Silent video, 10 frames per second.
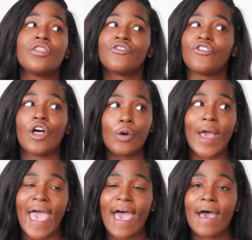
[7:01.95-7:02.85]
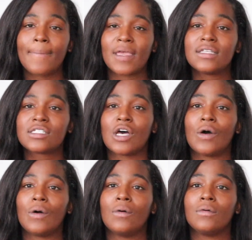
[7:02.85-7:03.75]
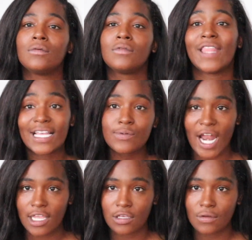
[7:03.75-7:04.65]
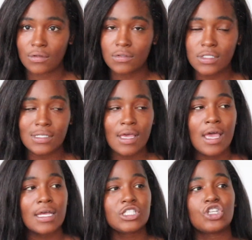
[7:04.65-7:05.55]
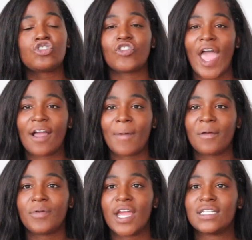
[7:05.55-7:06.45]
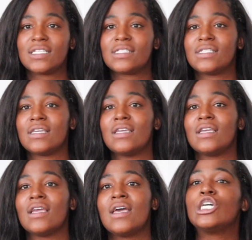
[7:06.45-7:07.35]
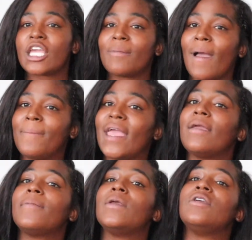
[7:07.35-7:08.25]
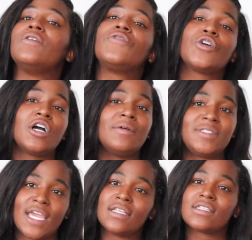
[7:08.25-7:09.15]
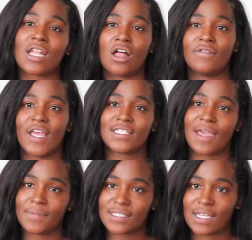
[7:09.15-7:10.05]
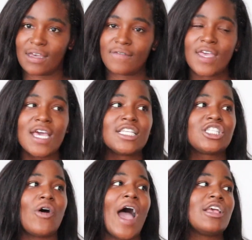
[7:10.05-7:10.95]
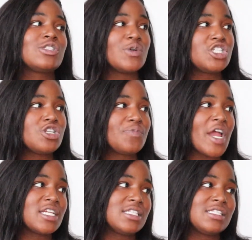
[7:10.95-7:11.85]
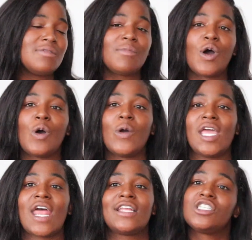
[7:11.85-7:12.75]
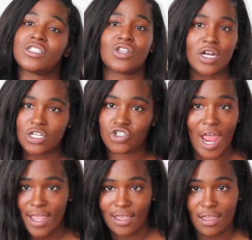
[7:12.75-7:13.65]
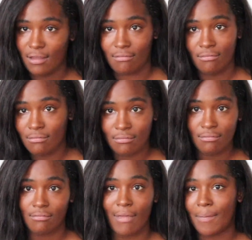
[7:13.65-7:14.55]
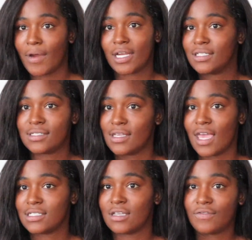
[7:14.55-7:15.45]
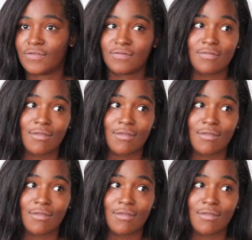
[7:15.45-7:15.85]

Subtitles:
the Flow app, and so that's what I use to track my pregnancy, look at my baby for updates and all of that type of stuff. So I switched to pregnancy mode and I just started tracking my pregnancy as if,